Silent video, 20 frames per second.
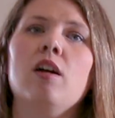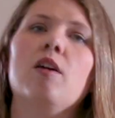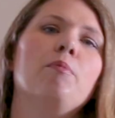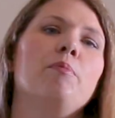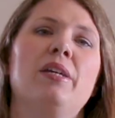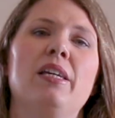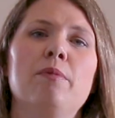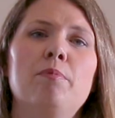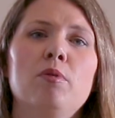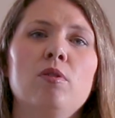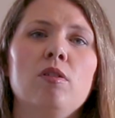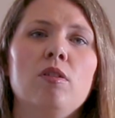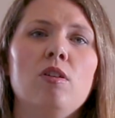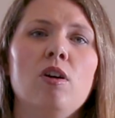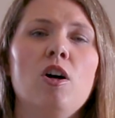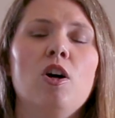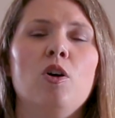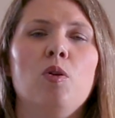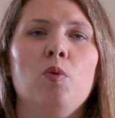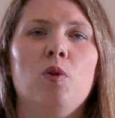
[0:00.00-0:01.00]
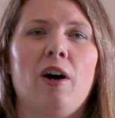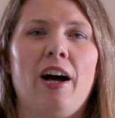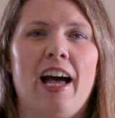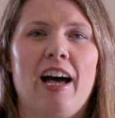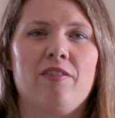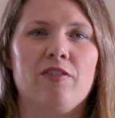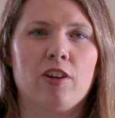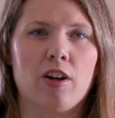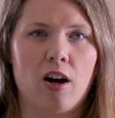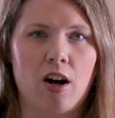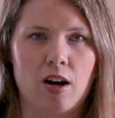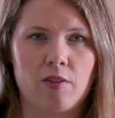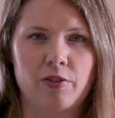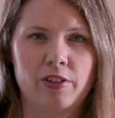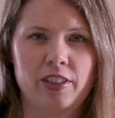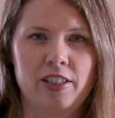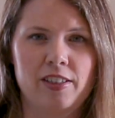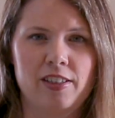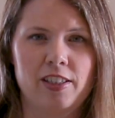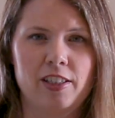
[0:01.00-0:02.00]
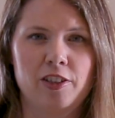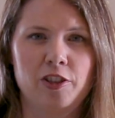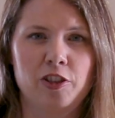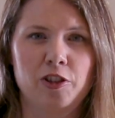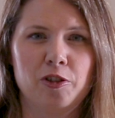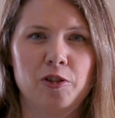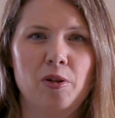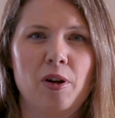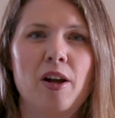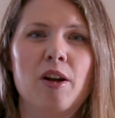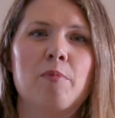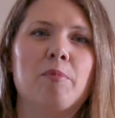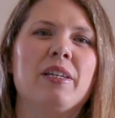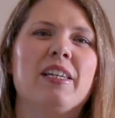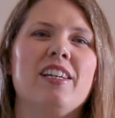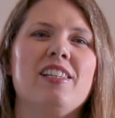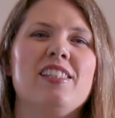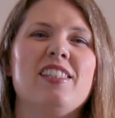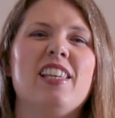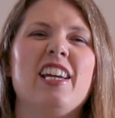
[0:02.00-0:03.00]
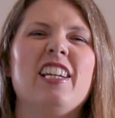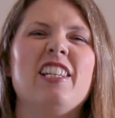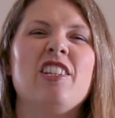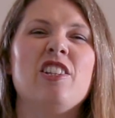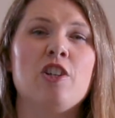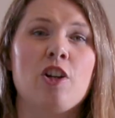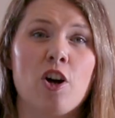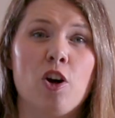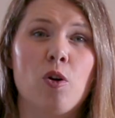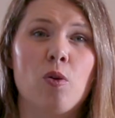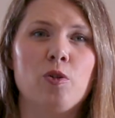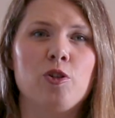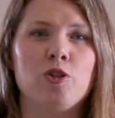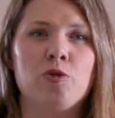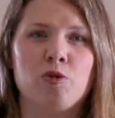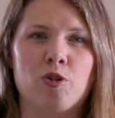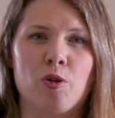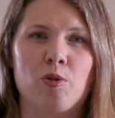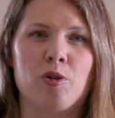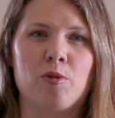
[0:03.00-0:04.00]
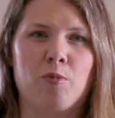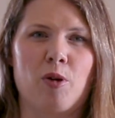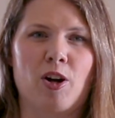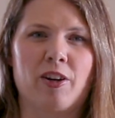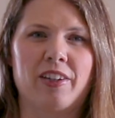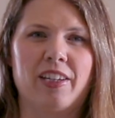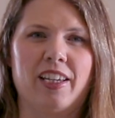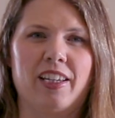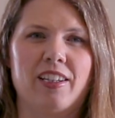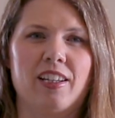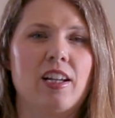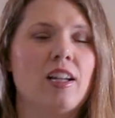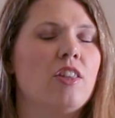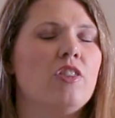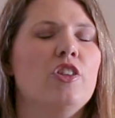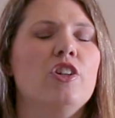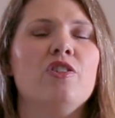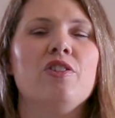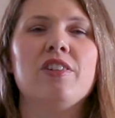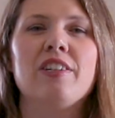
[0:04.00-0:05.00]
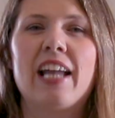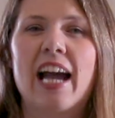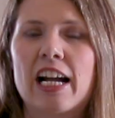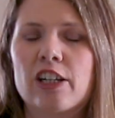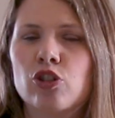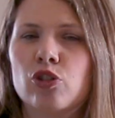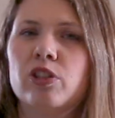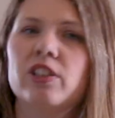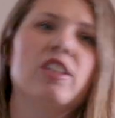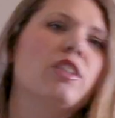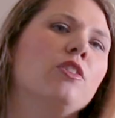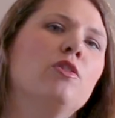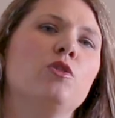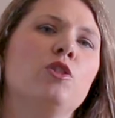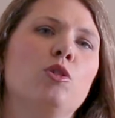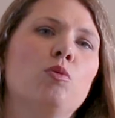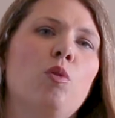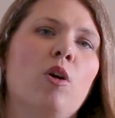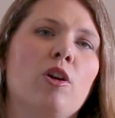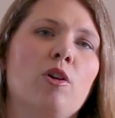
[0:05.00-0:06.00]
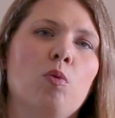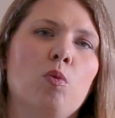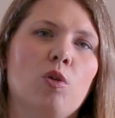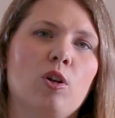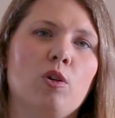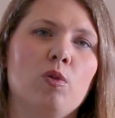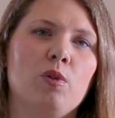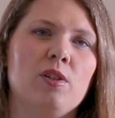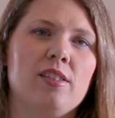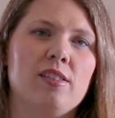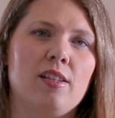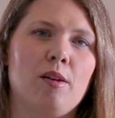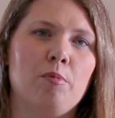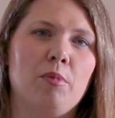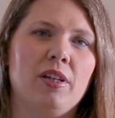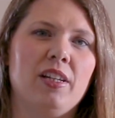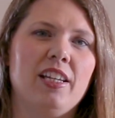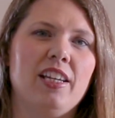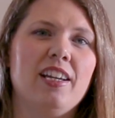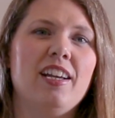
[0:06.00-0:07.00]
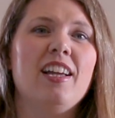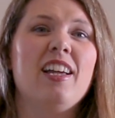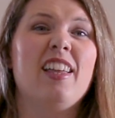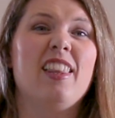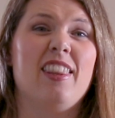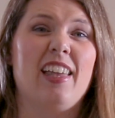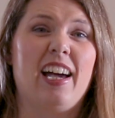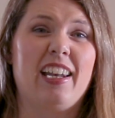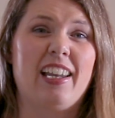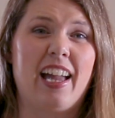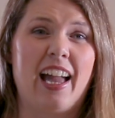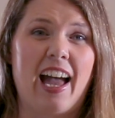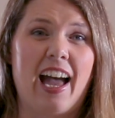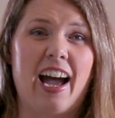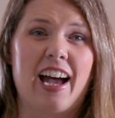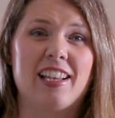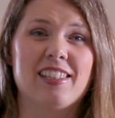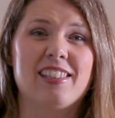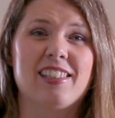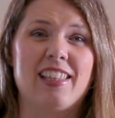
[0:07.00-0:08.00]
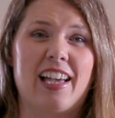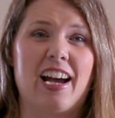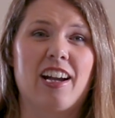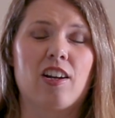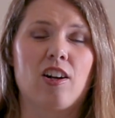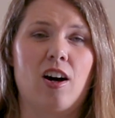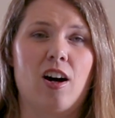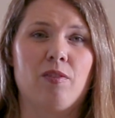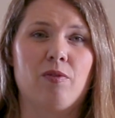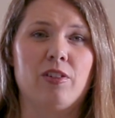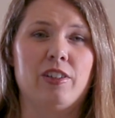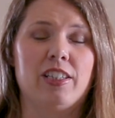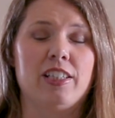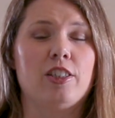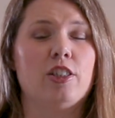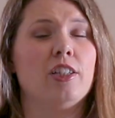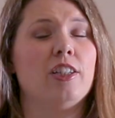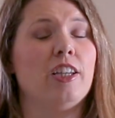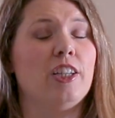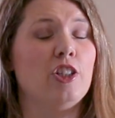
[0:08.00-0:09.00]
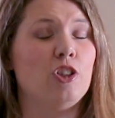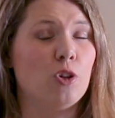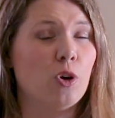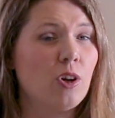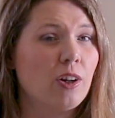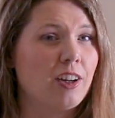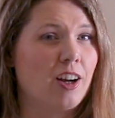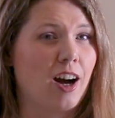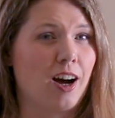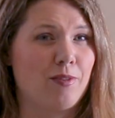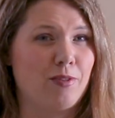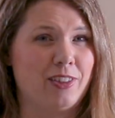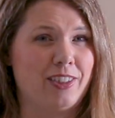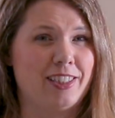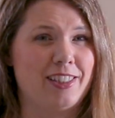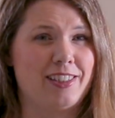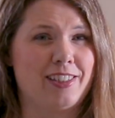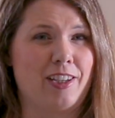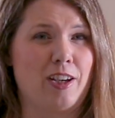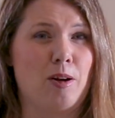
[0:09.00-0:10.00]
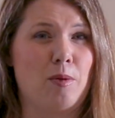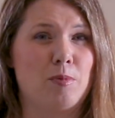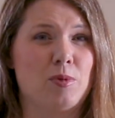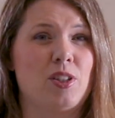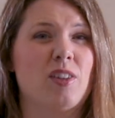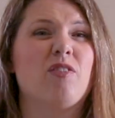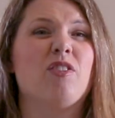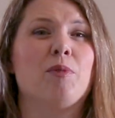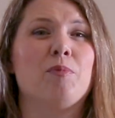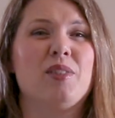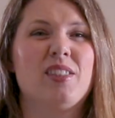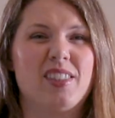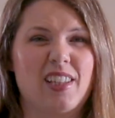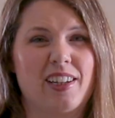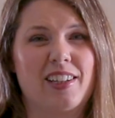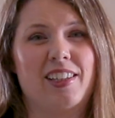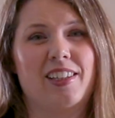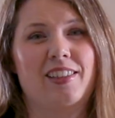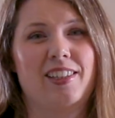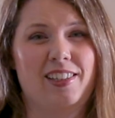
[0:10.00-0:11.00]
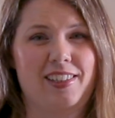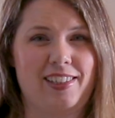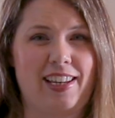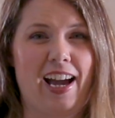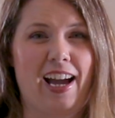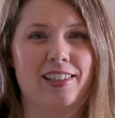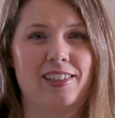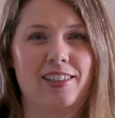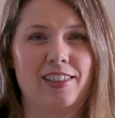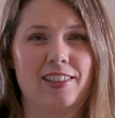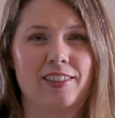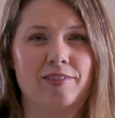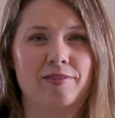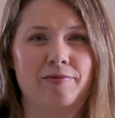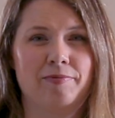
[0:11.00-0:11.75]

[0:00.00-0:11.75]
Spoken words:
People will have confidence in you because they know you know the market. They're naturally going to want to work with somebody that has that confidence. Your confidence comes from studying the stats.